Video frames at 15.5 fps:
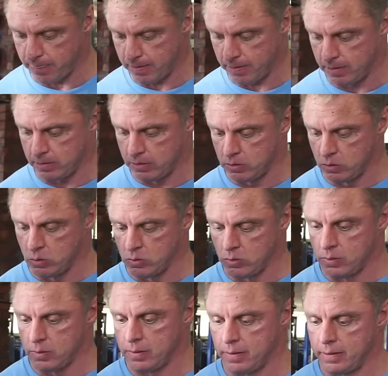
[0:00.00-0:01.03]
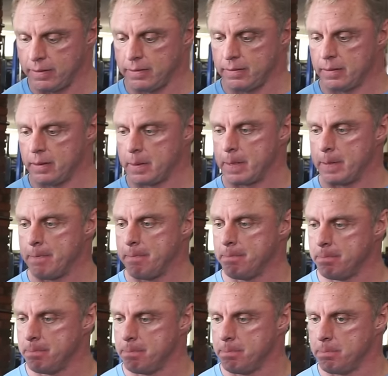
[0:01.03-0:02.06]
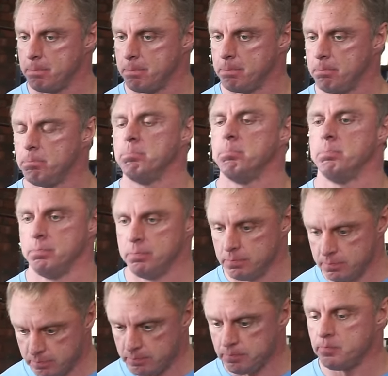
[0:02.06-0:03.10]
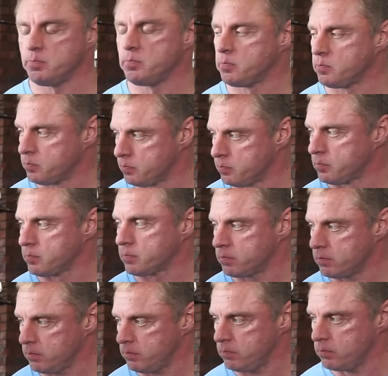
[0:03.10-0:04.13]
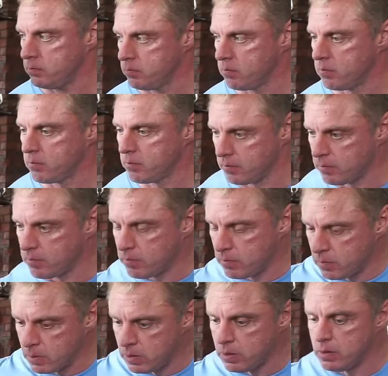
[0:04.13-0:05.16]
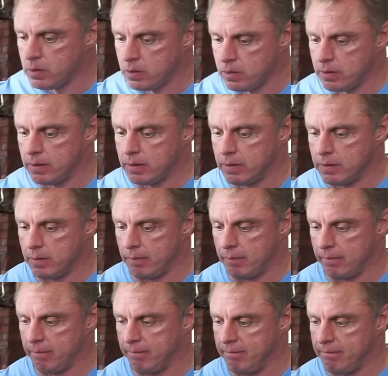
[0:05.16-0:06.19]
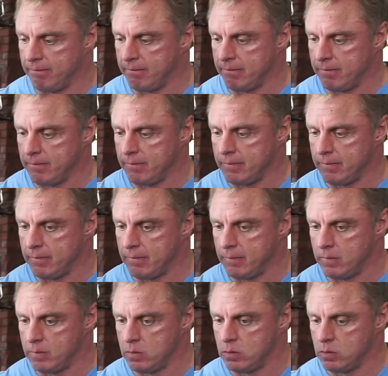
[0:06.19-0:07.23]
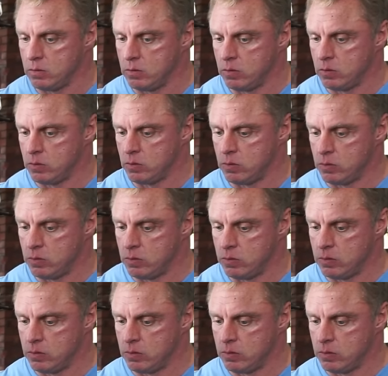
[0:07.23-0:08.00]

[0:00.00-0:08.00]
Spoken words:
(silent)